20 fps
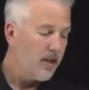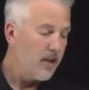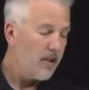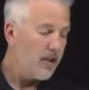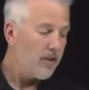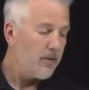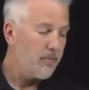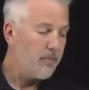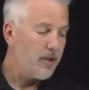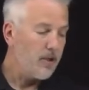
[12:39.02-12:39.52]

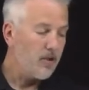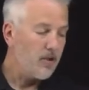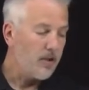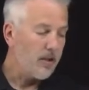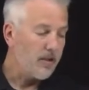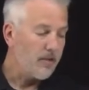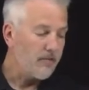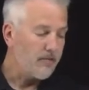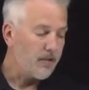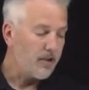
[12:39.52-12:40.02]
The mirror on
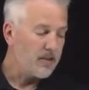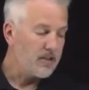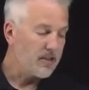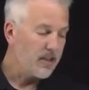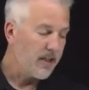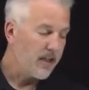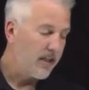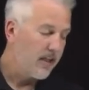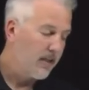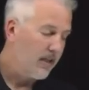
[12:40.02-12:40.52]
the front
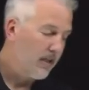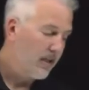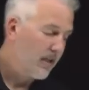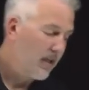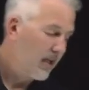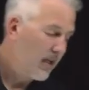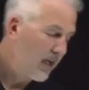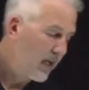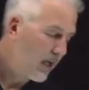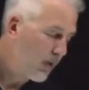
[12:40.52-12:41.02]
side,
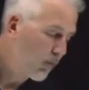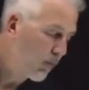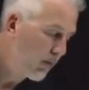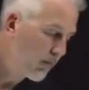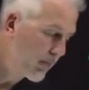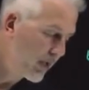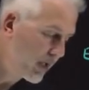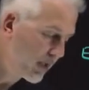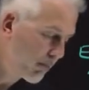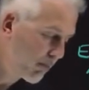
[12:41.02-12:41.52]
I won't
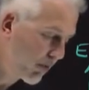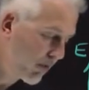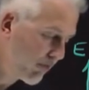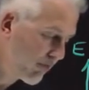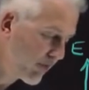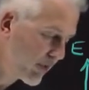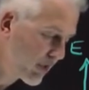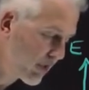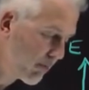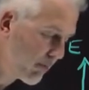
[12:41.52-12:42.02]
make
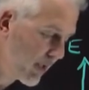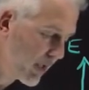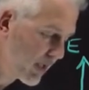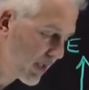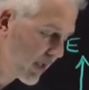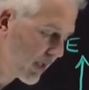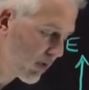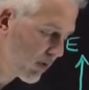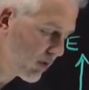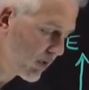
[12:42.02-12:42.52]
perfect. I'll make
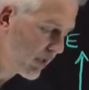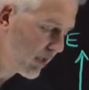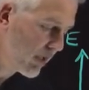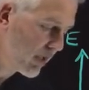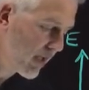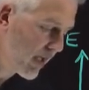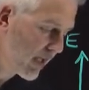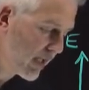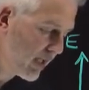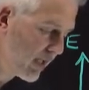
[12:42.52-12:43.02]
that only a
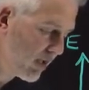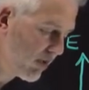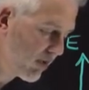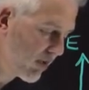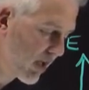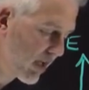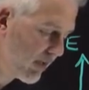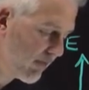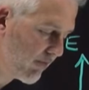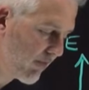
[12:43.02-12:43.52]
90 or
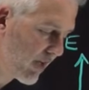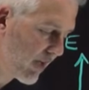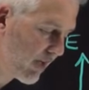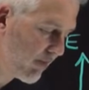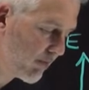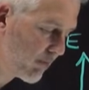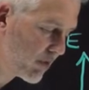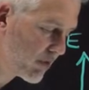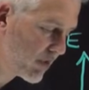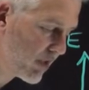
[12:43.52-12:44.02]
95%
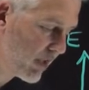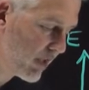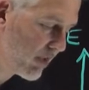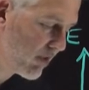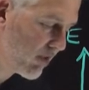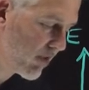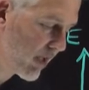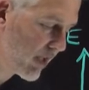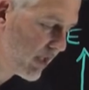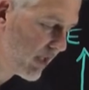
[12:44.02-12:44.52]
or
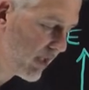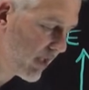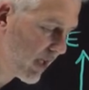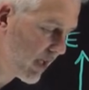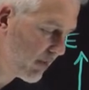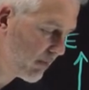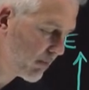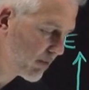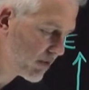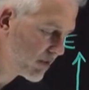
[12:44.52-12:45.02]

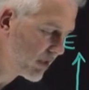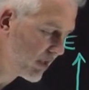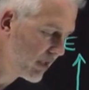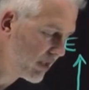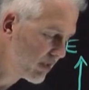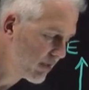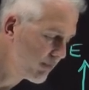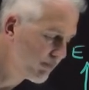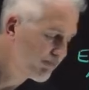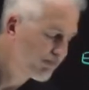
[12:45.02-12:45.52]
99%
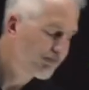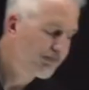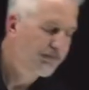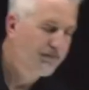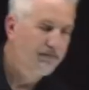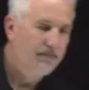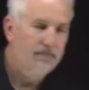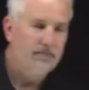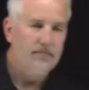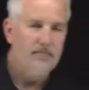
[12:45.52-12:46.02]

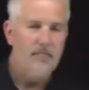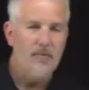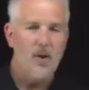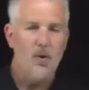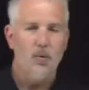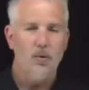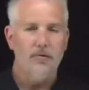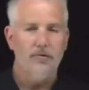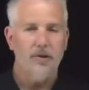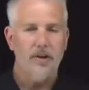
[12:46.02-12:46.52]

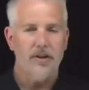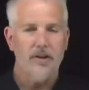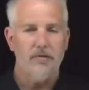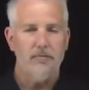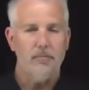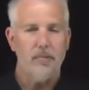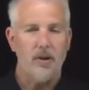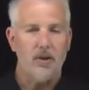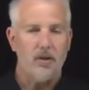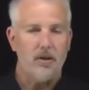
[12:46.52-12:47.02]
reflective
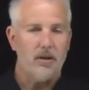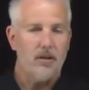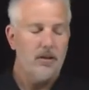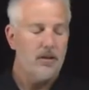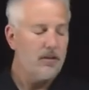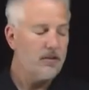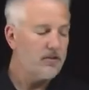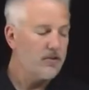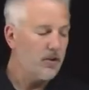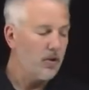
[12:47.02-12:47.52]
mirror.
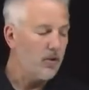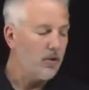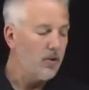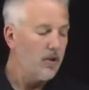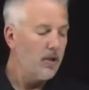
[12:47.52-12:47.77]
So